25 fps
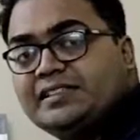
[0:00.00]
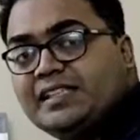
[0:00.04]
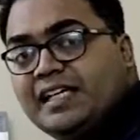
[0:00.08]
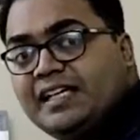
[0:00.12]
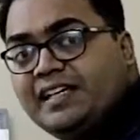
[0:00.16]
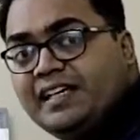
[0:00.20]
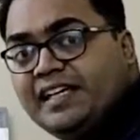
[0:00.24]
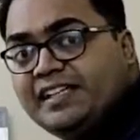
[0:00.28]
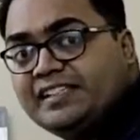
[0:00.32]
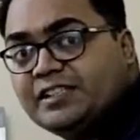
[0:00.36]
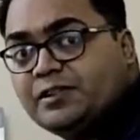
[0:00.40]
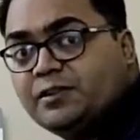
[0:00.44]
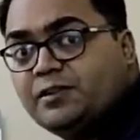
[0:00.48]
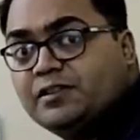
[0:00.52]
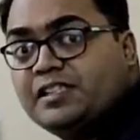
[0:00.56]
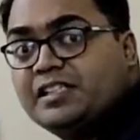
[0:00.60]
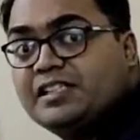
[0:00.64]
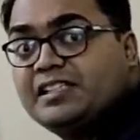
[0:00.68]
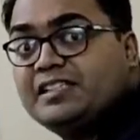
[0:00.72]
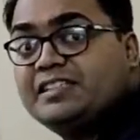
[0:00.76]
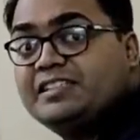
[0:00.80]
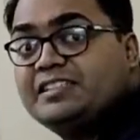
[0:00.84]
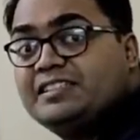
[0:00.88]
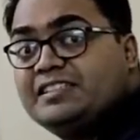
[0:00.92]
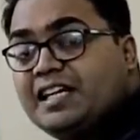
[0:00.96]
acylation, or
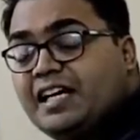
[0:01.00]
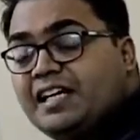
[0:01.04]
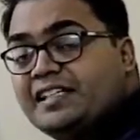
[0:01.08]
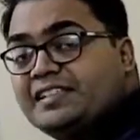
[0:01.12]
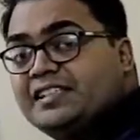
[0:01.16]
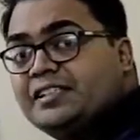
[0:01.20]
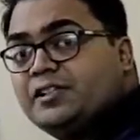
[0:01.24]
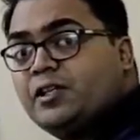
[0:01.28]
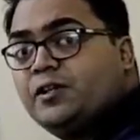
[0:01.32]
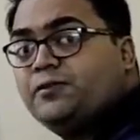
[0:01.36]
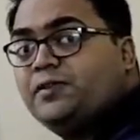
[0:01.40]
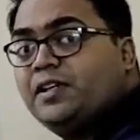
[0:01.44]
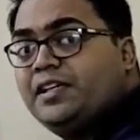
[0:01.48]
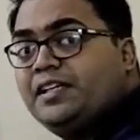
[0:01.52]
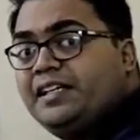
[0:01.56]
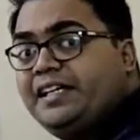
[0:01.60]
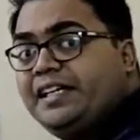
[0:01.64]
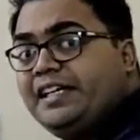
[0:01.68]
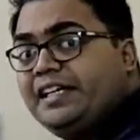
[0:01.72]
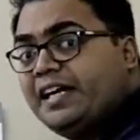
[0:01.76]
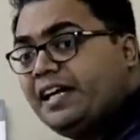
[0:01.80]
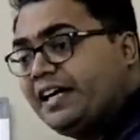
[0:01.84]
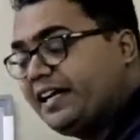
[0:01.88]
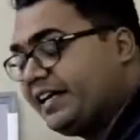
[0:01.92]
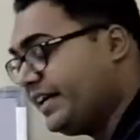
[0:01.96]
the charging of the
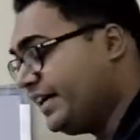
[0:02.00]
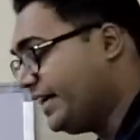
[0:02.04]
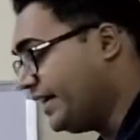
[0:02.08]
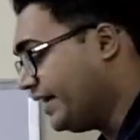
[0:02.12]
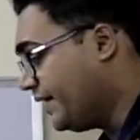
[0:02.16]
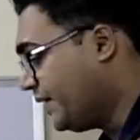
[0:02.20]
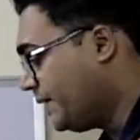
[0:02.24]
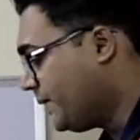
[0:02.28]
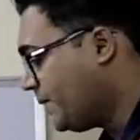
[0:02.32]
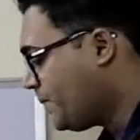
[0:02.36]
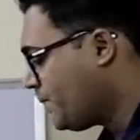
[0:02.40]
tRNA.